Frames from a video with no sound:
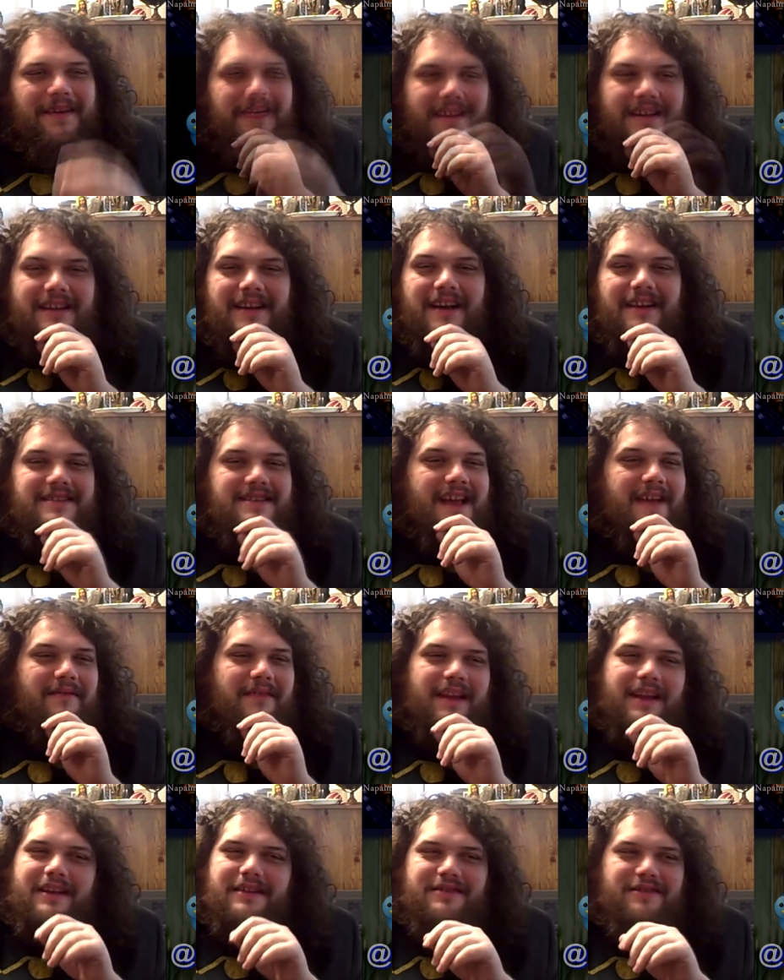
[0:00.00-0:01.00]
He does have,
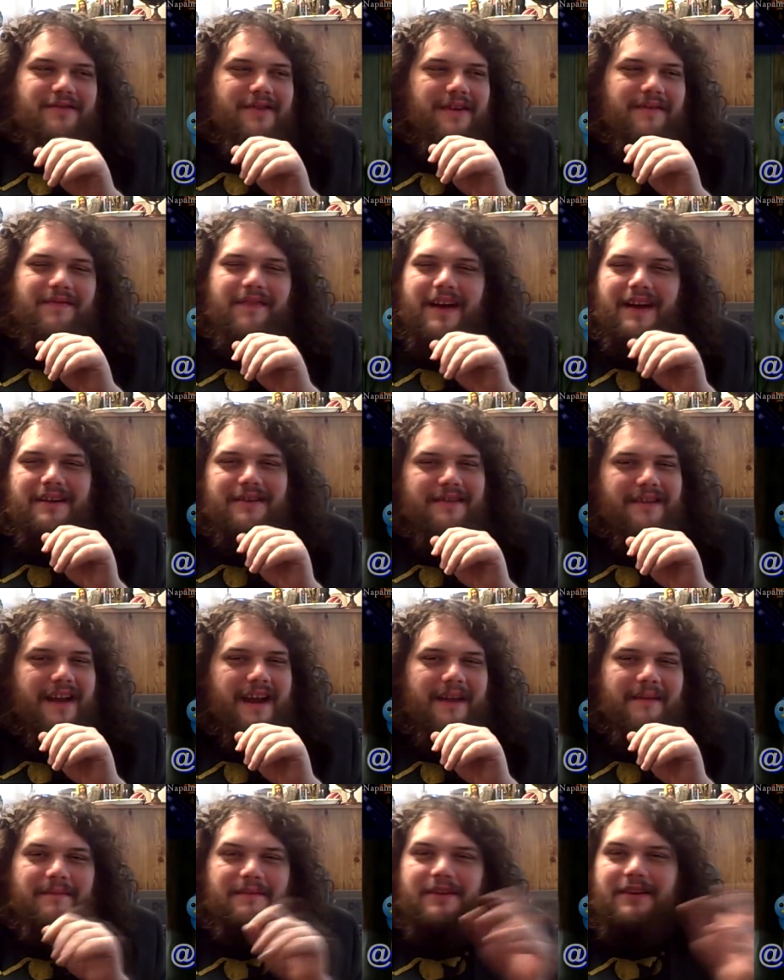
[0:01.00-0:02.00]
like, a Street Fighter
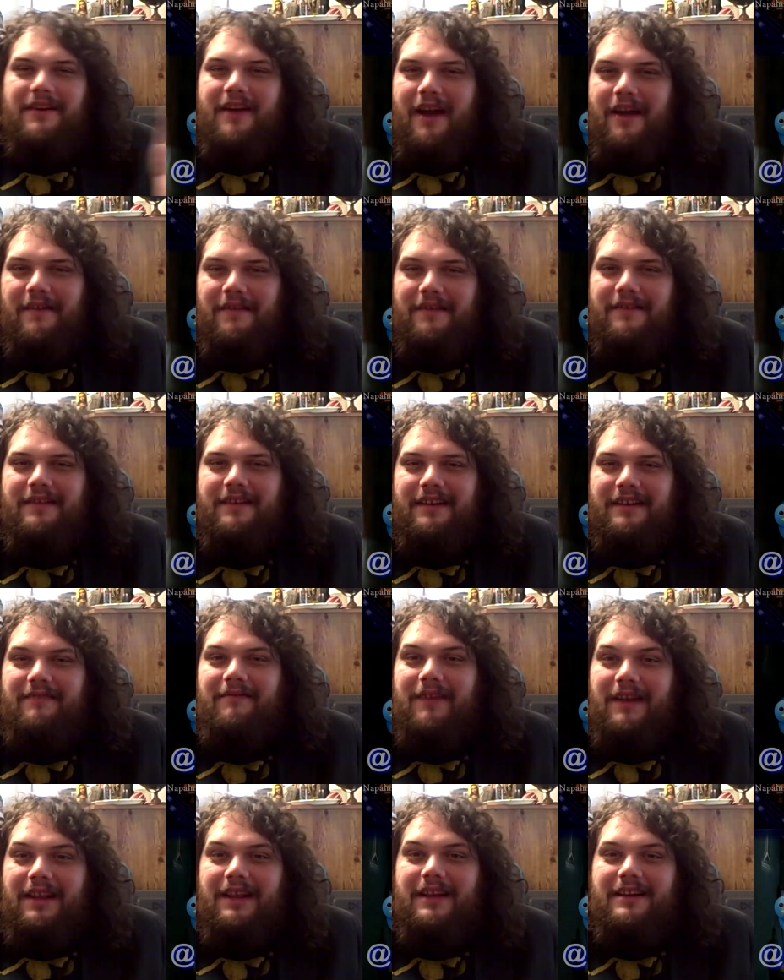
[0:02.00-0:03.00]
name. You know? He
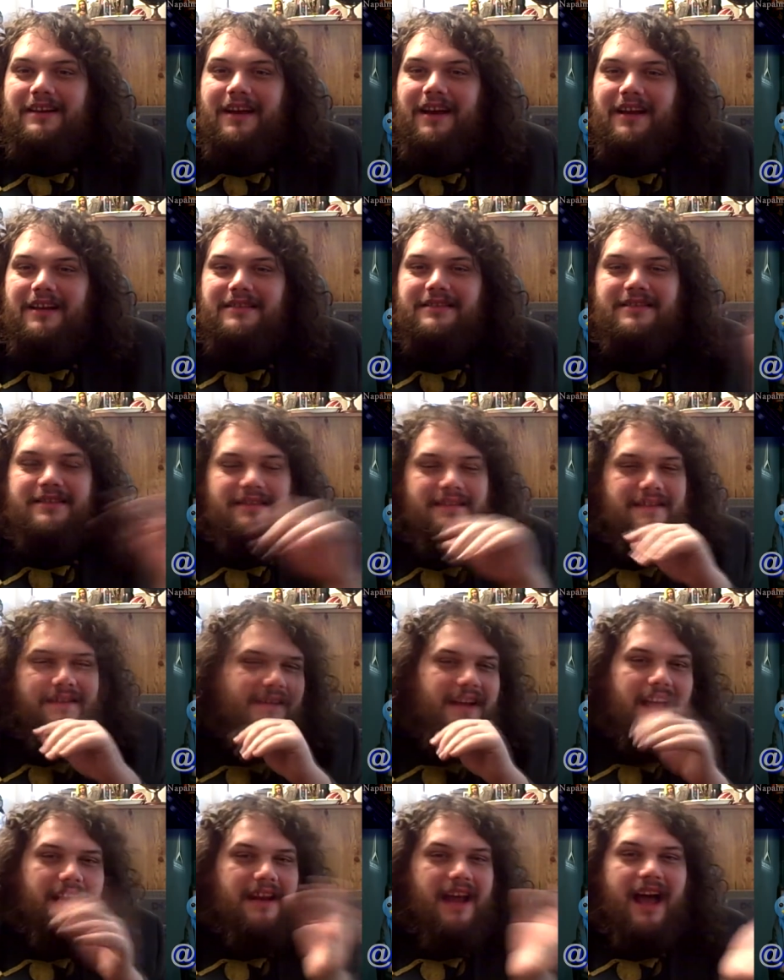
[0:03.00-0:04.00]
really does.
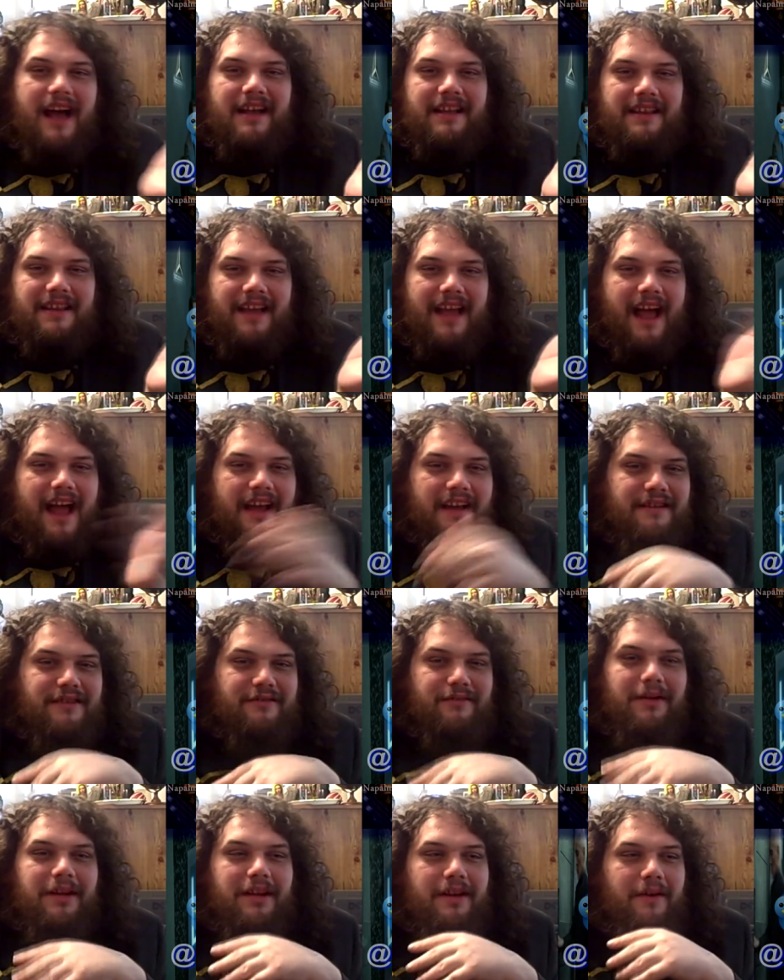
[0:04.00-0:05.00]
Not knocking the guy. It's
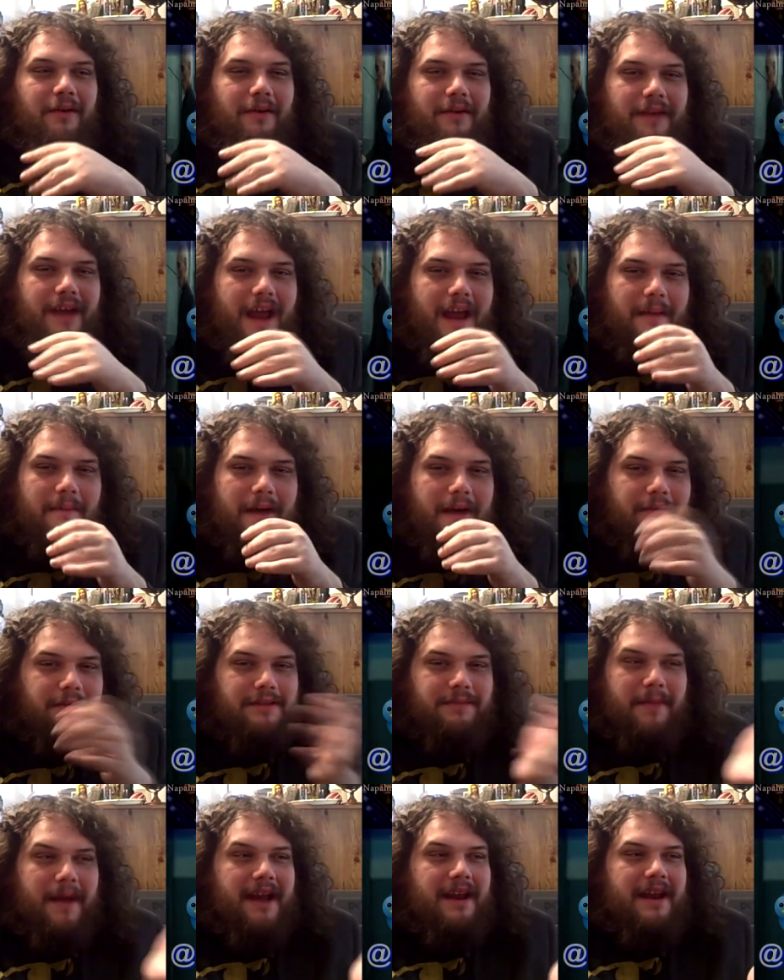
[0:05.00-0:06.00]
a really cool name. I
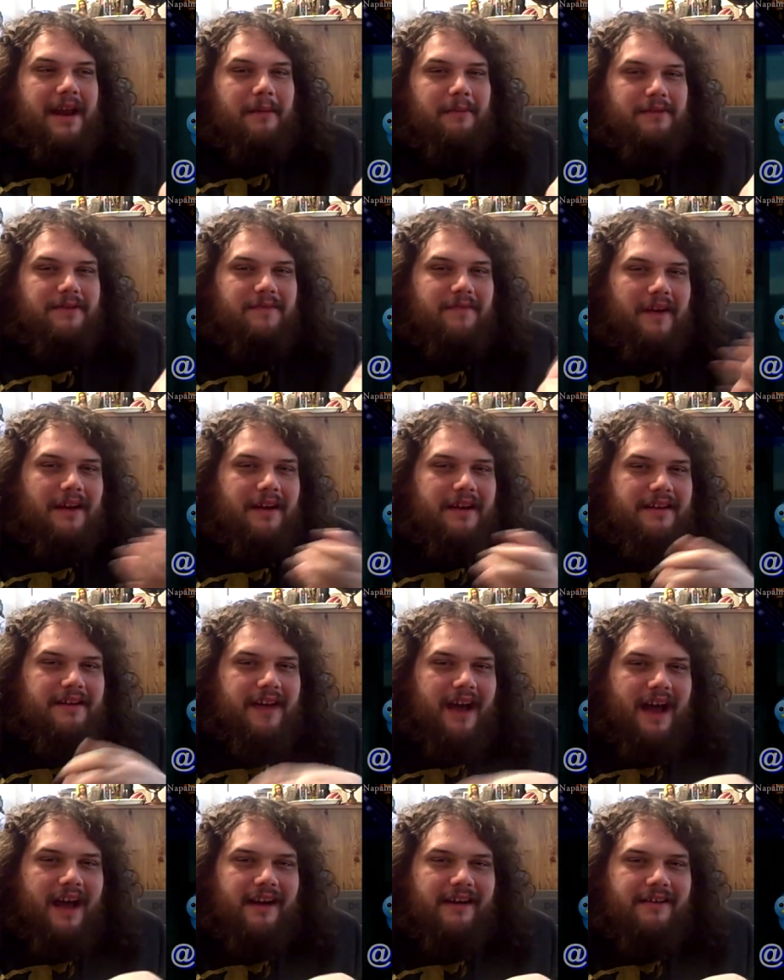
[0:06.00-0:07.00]
wish my name was fucking
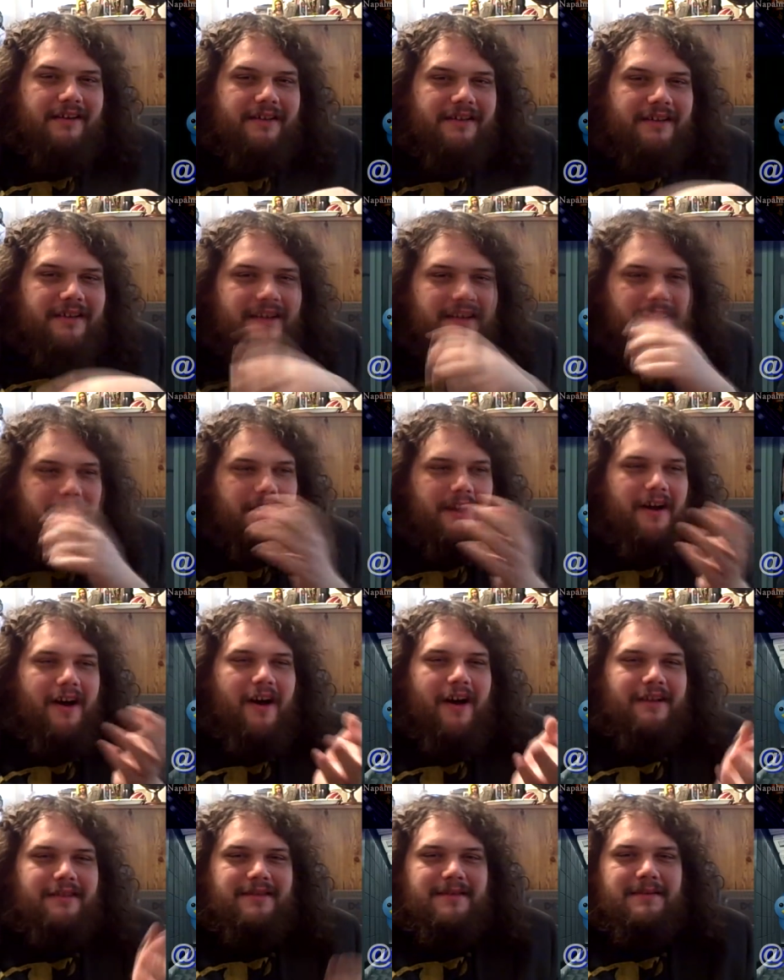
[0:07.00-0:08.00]
Tiger. That'd be
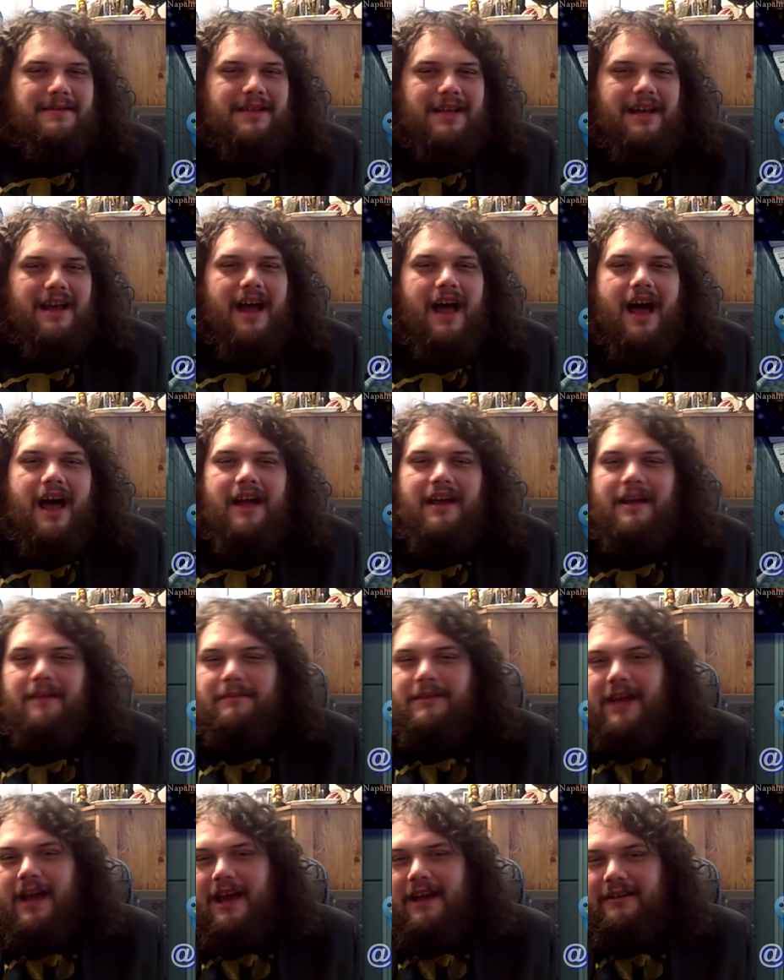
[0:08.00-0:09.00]
awesome. It's like, hi, I'm
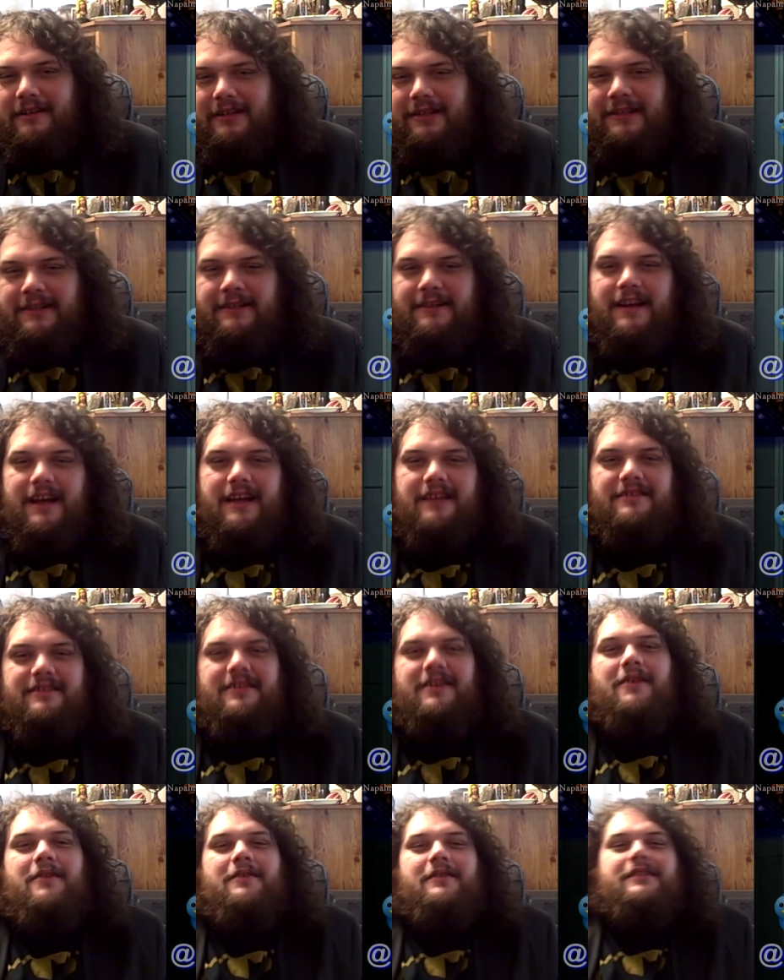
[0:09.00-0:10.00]
Tiger. How's it
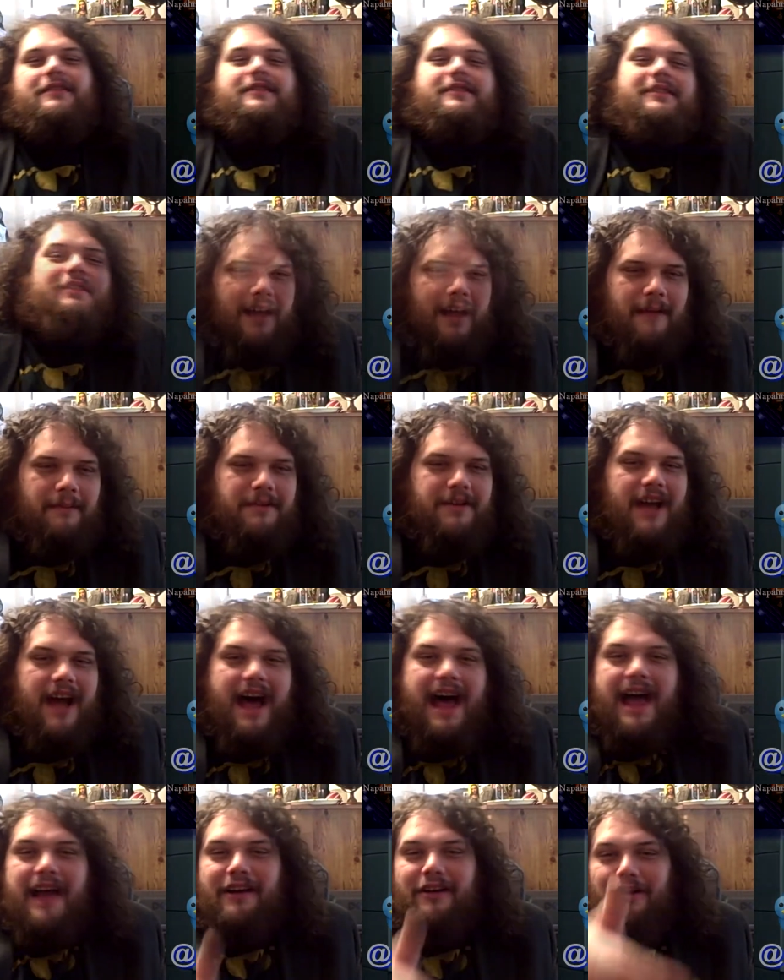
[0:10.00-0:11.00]
going? I'm
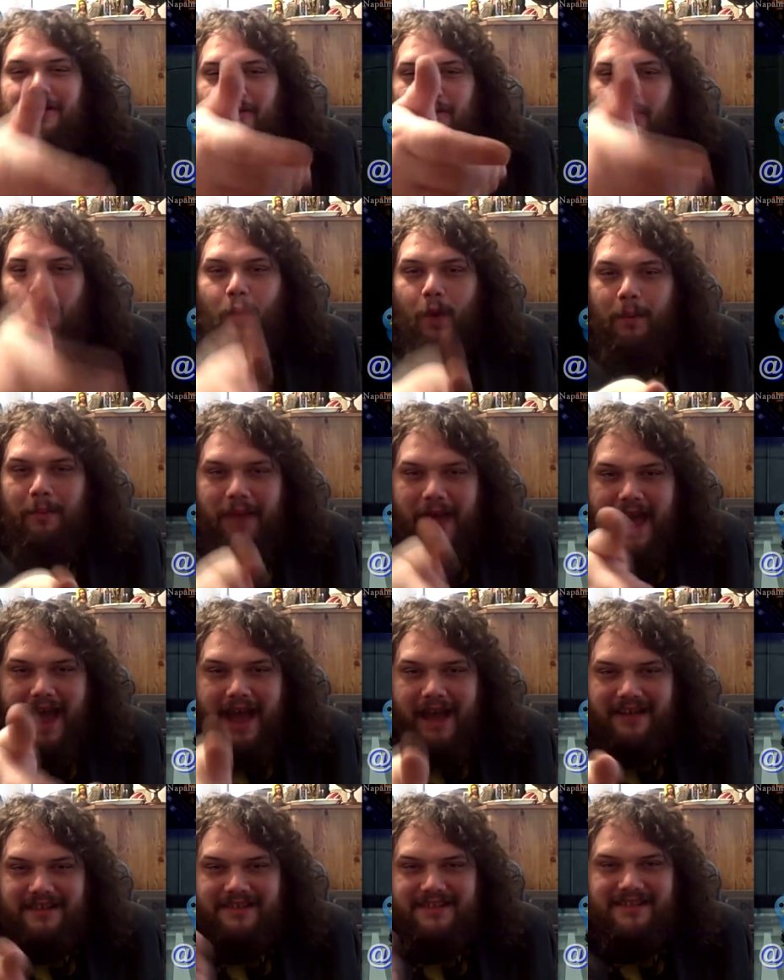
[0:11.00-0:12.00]
Tiger
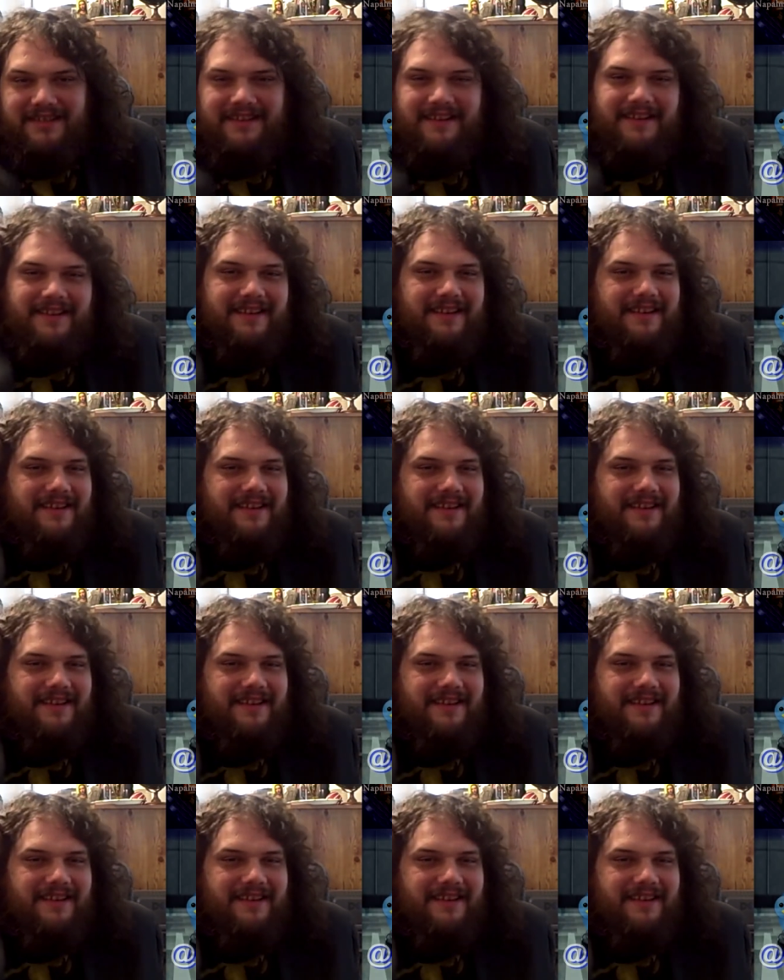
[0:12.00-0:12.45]
Whoop-Ass.